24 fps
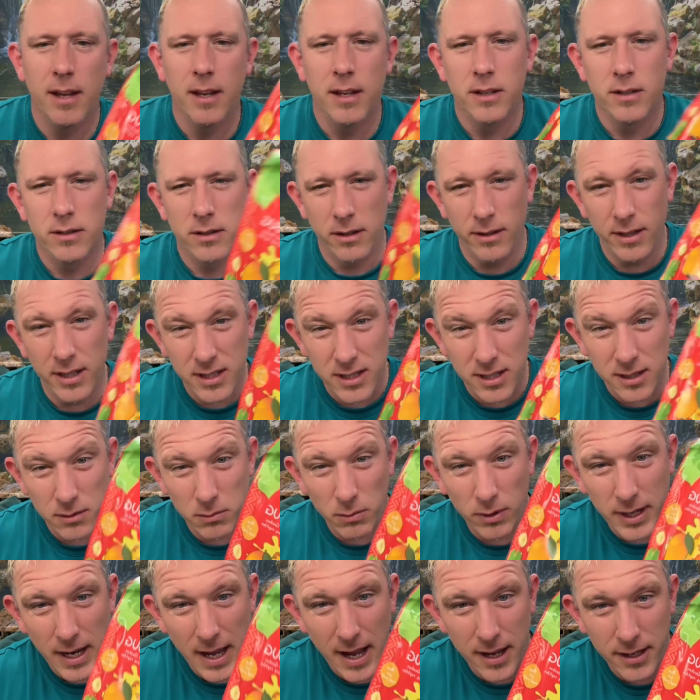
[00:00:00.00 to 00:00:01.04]
So this is the
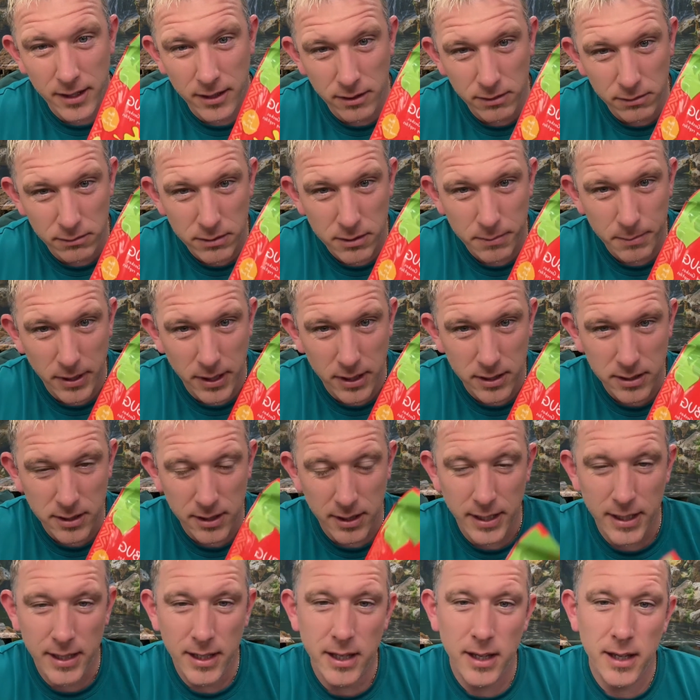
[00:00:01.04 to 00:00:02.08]
one I use
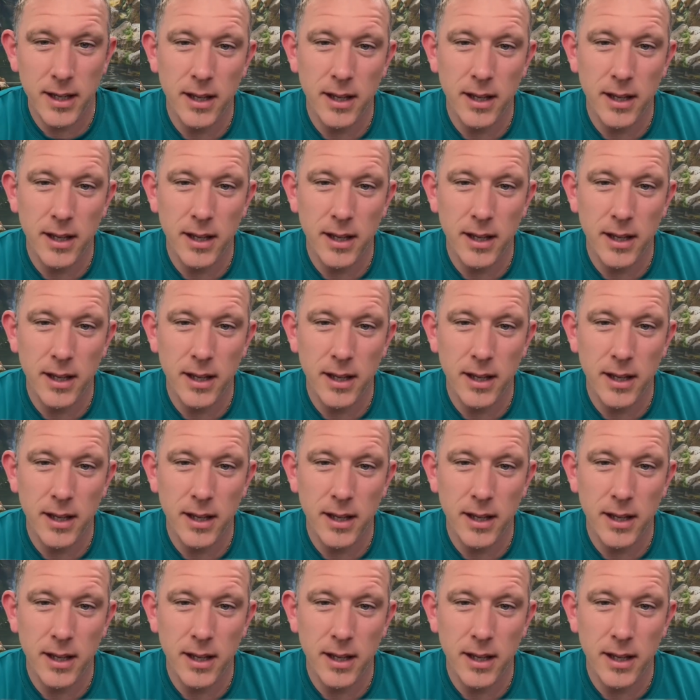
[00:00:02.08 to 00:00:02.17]
personally.